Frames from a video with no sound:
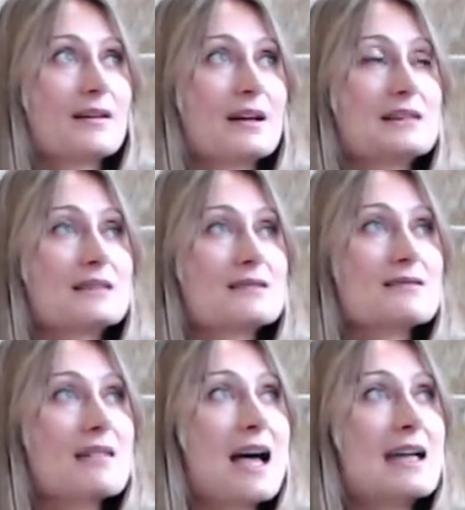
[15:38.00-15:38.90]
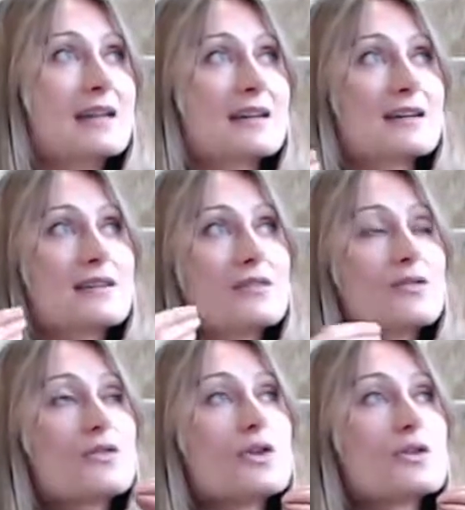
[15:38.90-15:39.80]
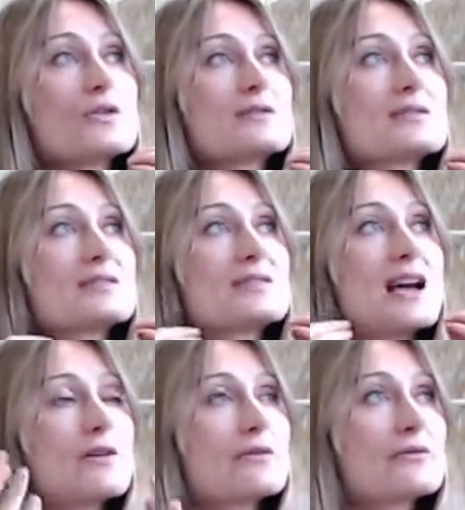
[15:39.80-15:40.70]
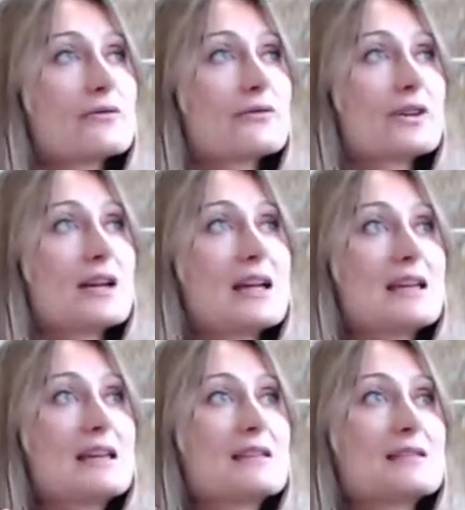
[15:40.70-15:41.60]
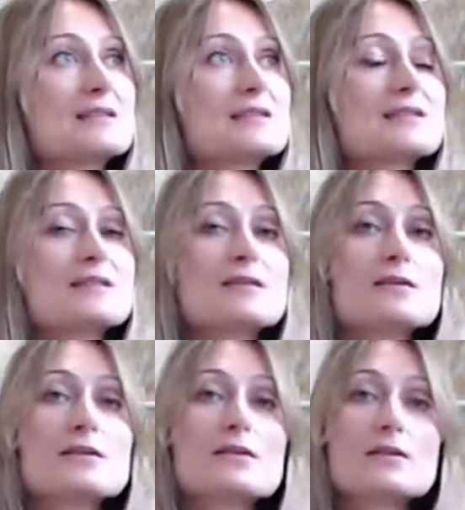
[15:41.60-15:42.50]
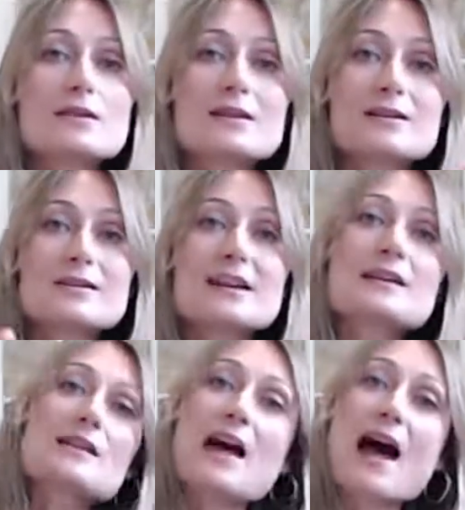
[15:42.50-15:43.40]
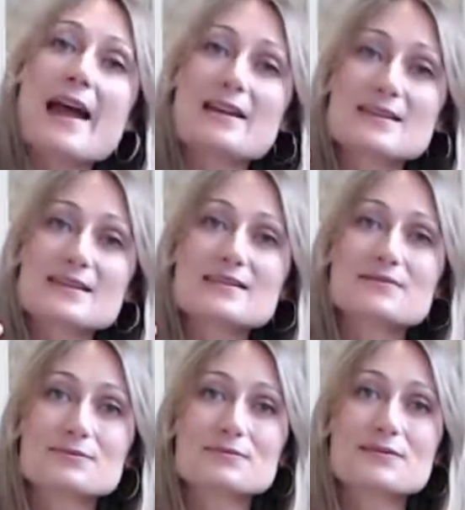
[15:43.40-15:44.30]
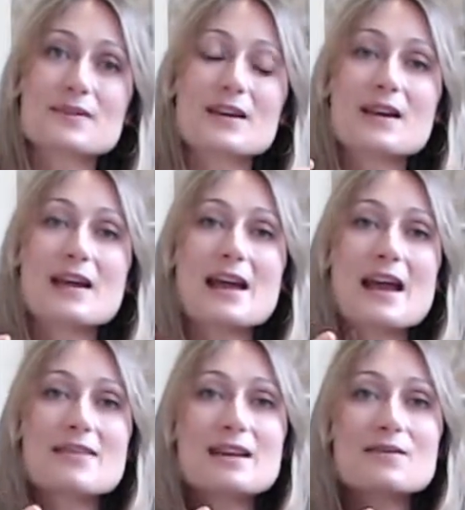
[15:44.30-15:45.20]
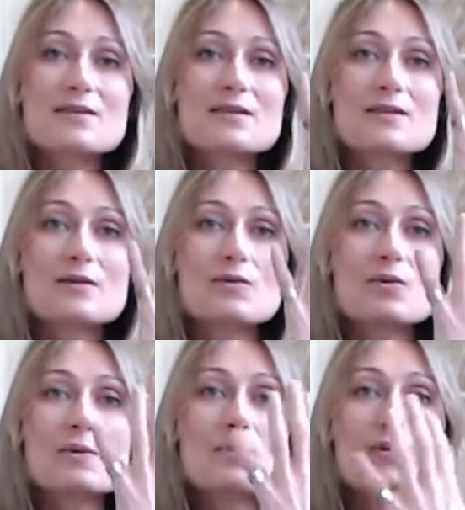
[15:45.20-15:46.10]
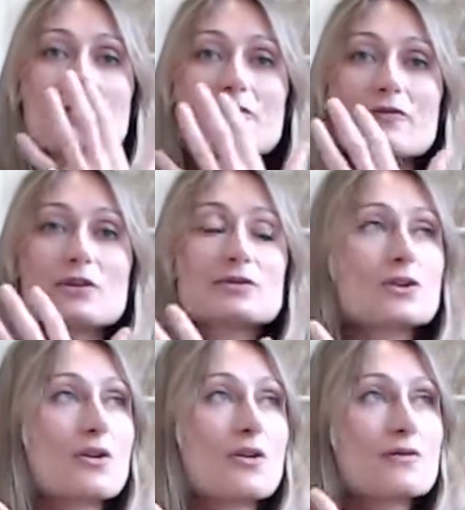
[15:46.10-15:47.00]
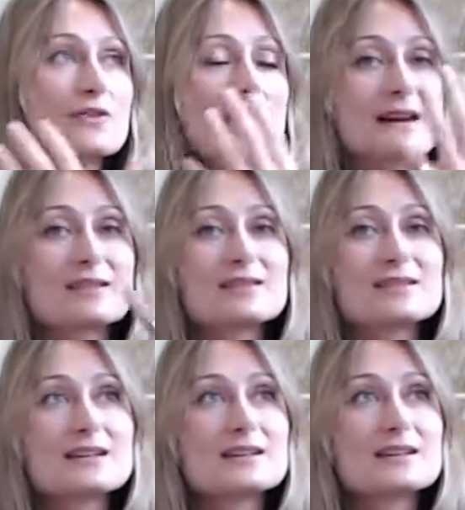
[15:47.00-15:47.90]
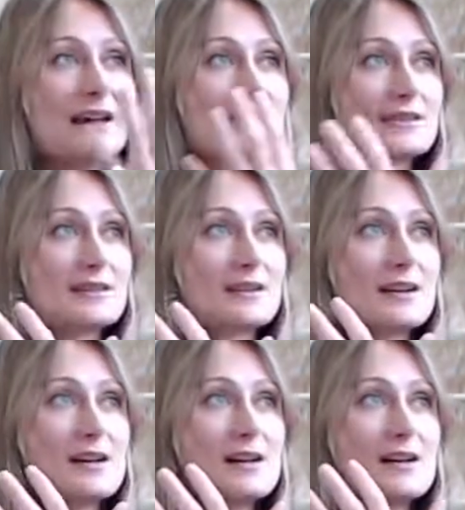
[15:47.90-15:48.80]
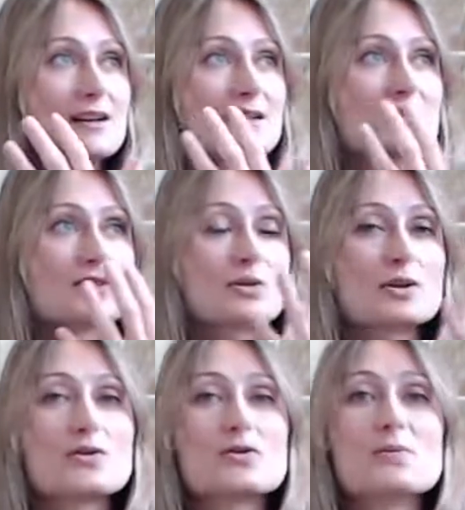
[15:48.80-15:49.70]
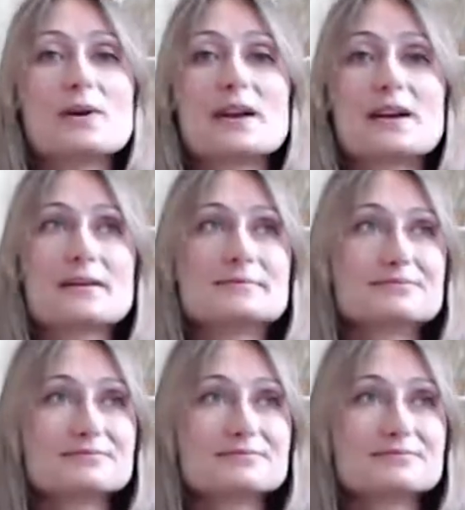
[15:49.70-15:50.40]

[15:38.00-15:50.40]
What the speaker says: It's like the self is clear light, and then we put a filter over that clear light. So it could be